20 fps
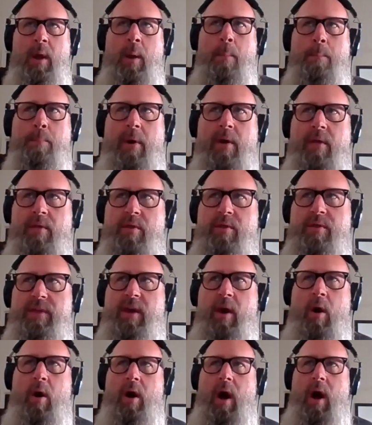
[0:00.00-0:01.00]
but
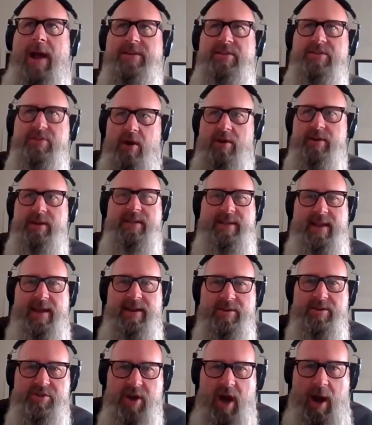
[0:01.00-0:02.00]
I started
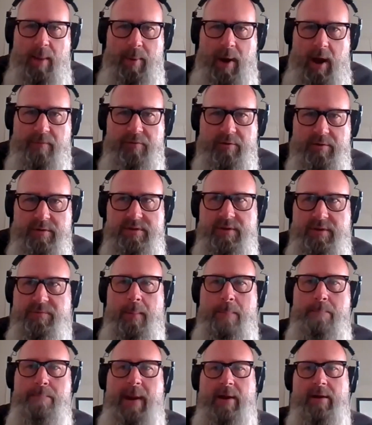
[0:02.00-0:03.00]
getting job offers
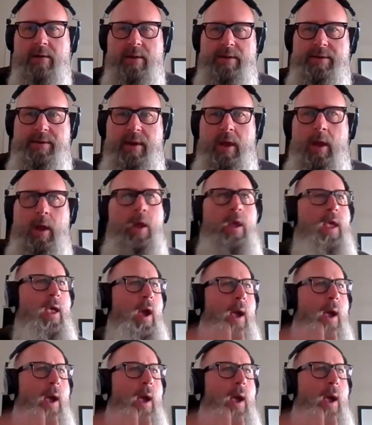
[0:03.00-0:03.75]
from Maryland. I